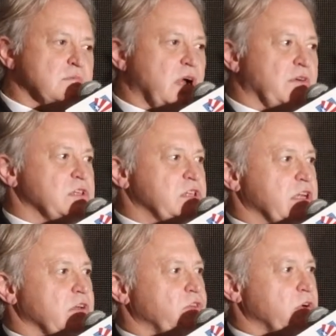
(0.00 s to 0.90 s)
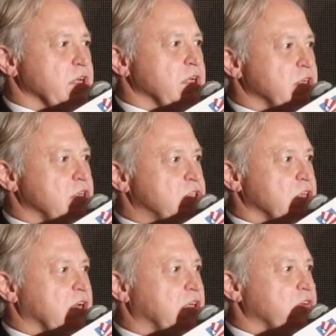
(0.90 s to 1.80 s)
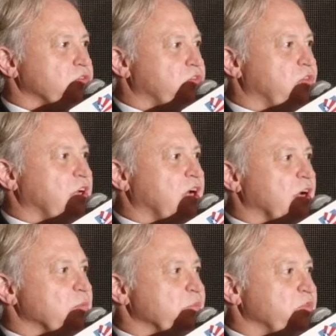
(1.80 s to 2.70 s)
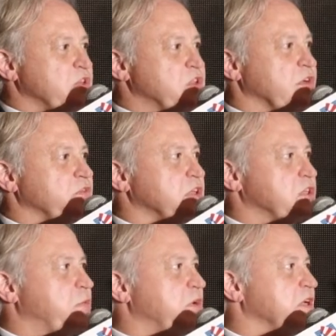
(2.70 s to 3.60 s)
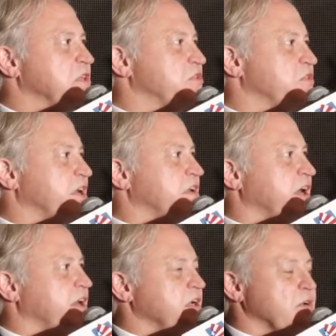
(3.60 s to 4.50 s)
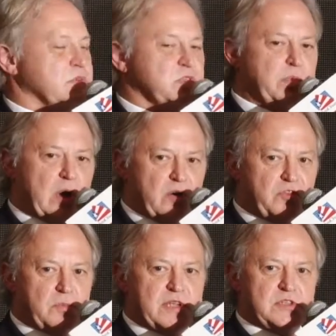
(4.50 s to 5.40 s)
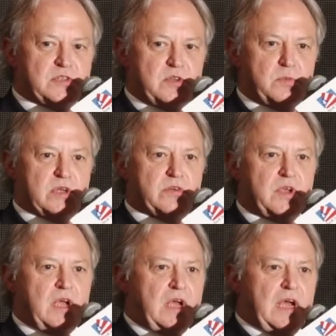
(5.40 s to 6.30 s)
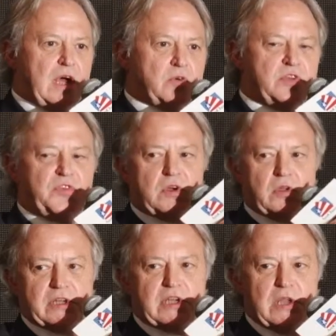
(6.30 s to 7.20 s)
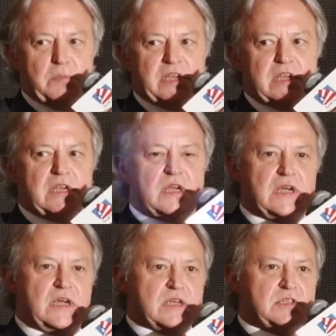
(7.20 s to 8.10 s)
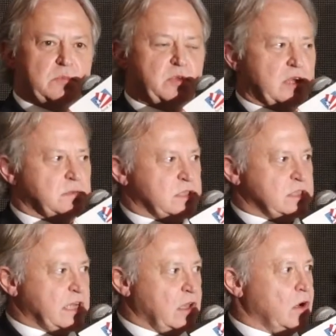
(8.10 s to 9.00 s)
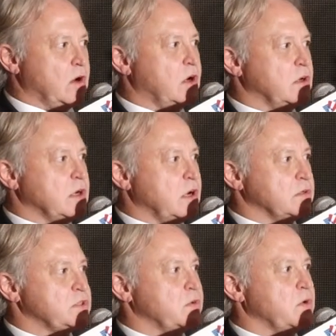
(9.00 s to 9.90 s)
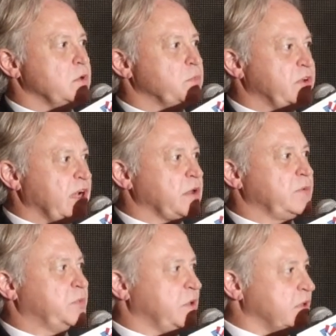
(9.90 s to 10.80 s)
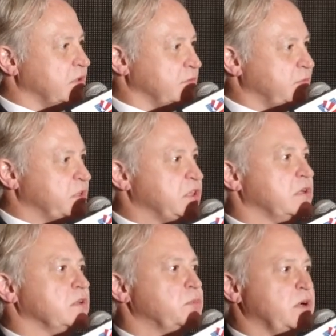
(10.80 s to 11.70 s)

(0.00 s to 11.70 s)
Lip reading: Obviously a very selective vision of the experience of that night, and it was a powerful message to me of how difficult it can be sometimes to tell our Hong Kong story, particularly